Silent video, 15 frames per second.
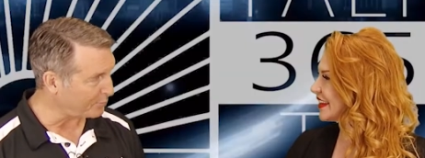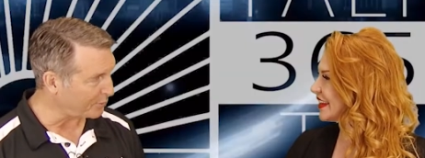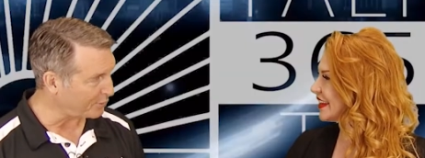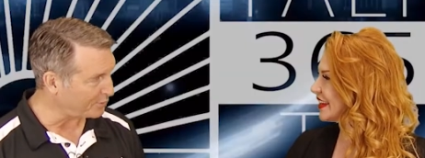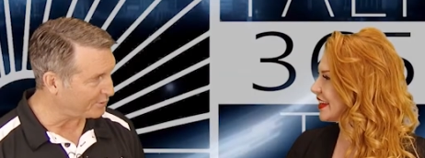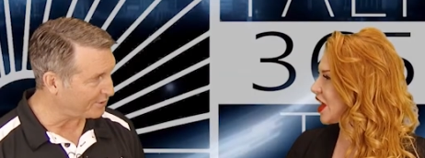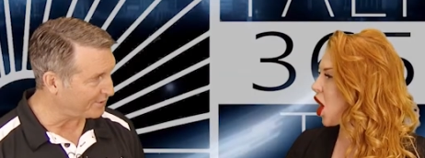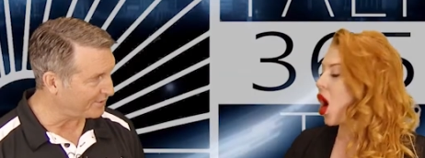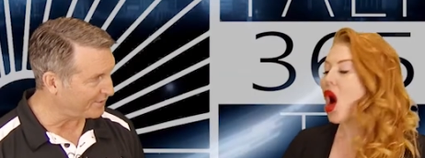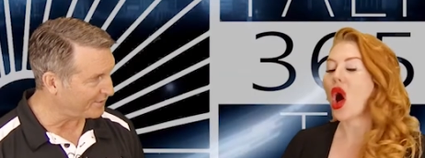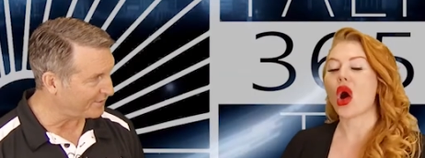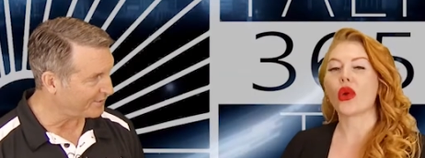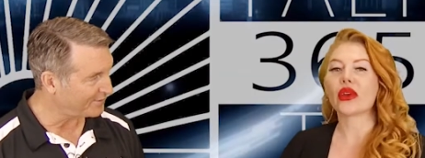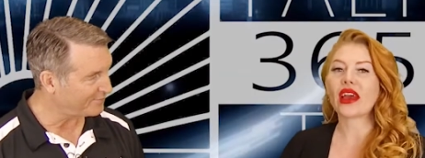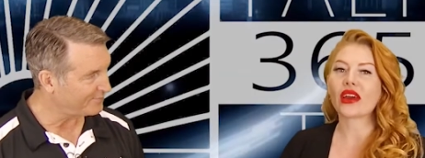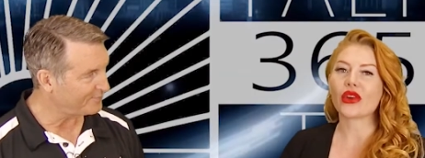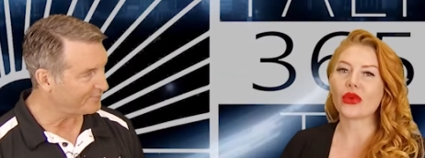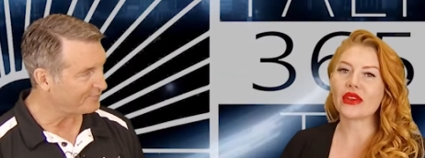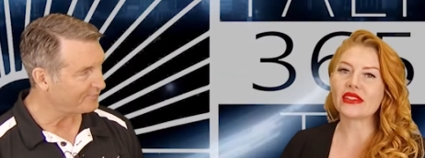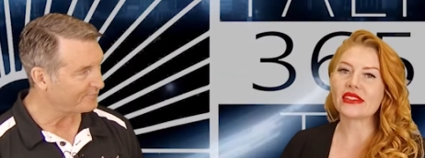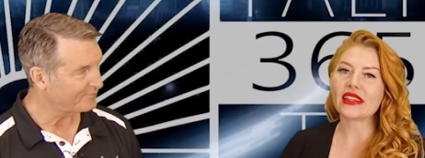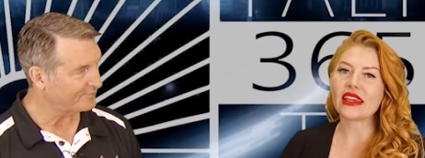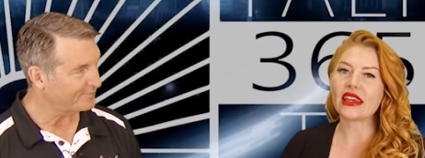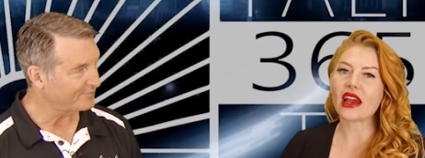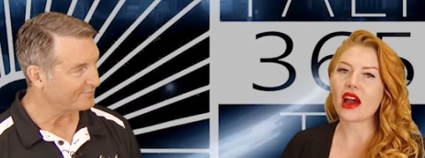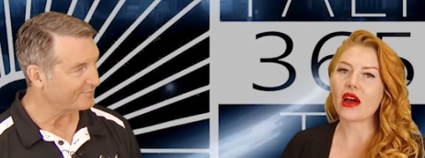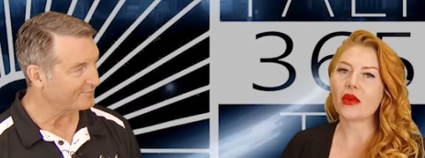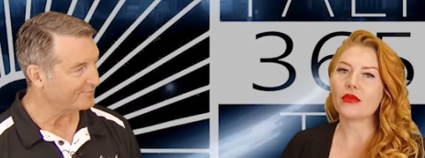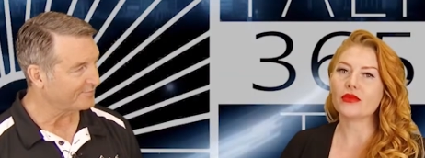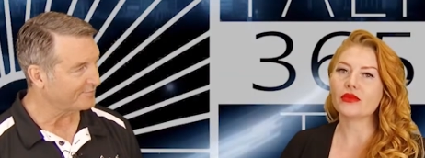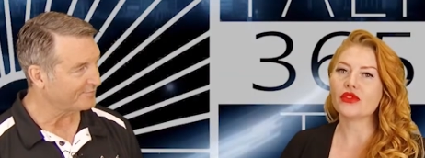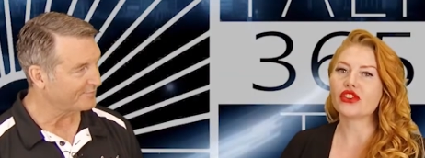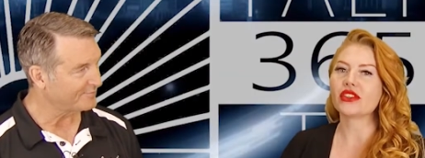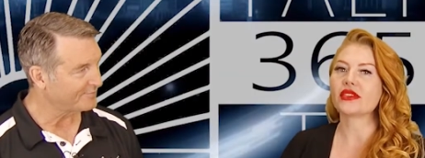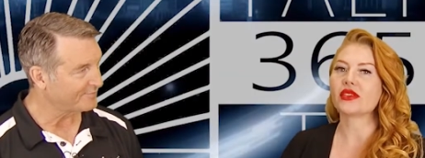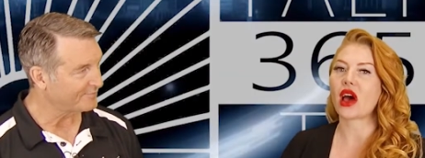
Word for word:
Speaker 1: birds?
Speaker 2: Oh yeah, Quincy um, just